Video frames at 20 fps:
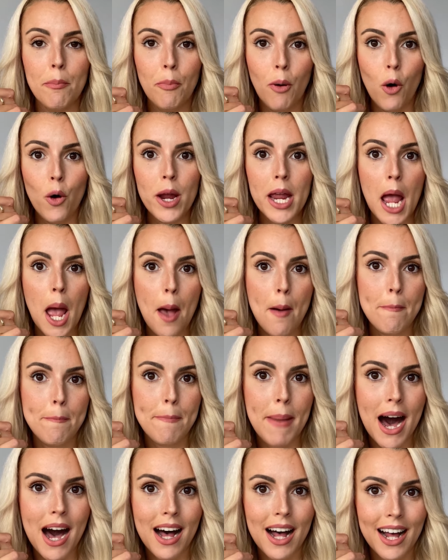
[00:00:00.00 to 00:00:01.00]
Voy
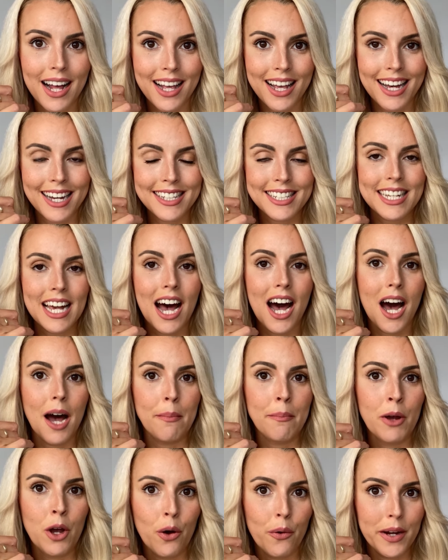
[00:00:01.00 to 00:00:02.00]
pa casa.
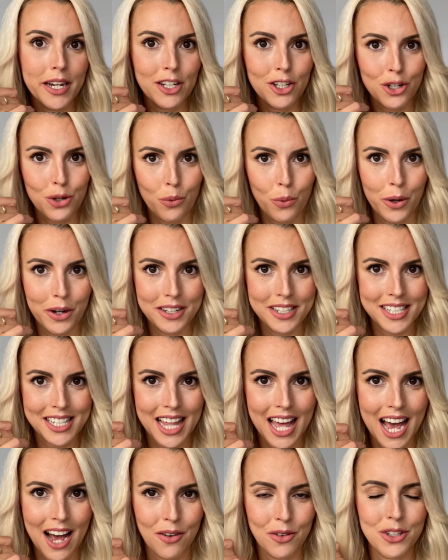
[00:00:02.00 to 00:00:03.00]
I'm going towards
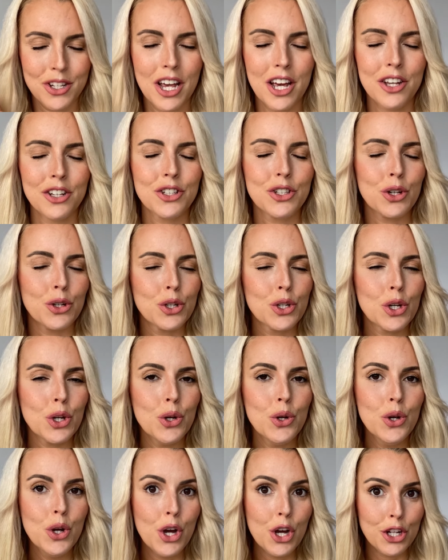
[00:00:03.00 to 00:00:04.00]
the house. So
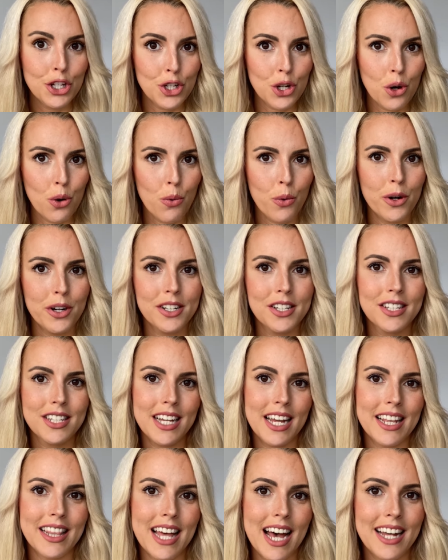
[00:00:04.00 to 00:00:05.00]
to, towards,
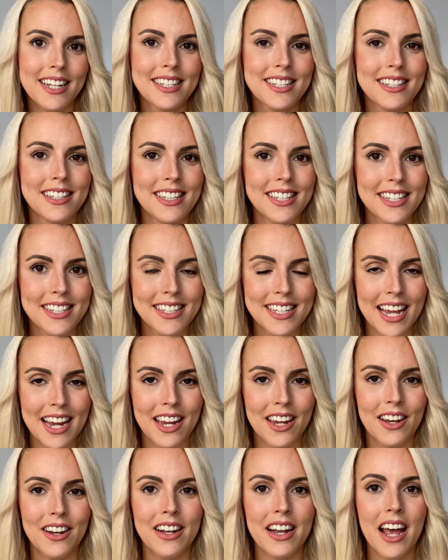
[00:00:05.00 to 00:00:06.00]
that's the
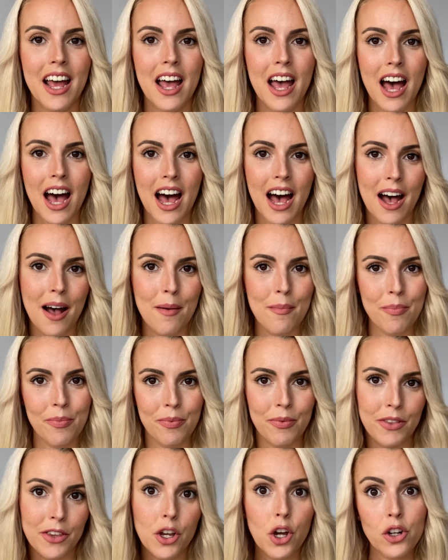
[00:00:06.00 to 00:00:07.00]
second
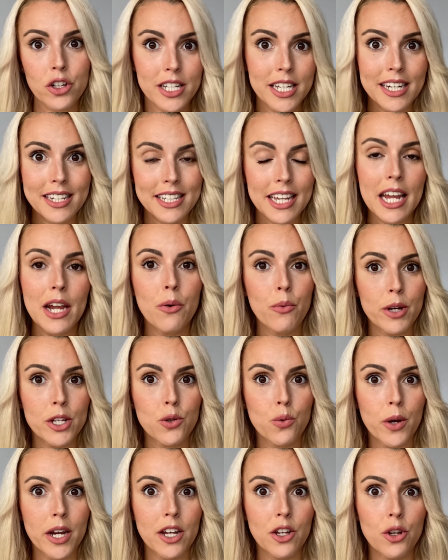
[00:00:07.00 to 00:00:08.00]
context in
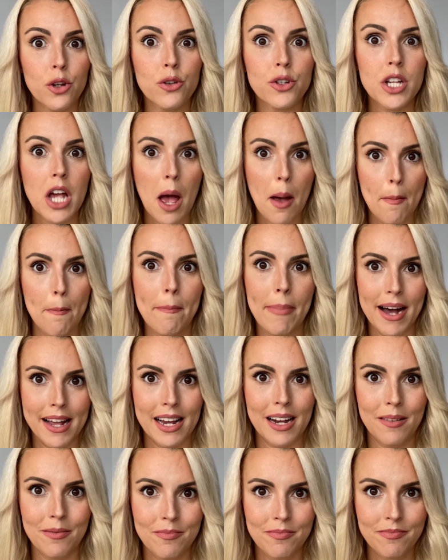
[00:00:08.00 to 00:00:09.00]
which we can use
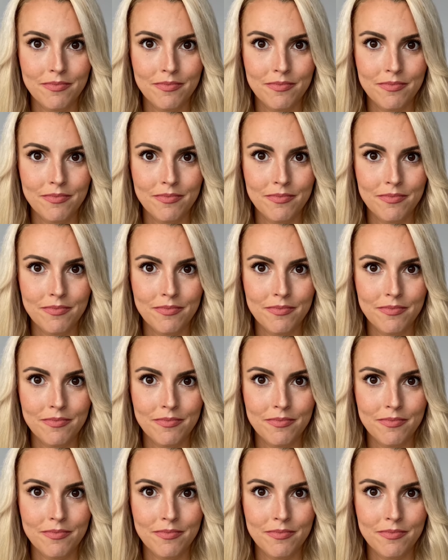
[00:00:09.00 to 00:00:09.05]
para.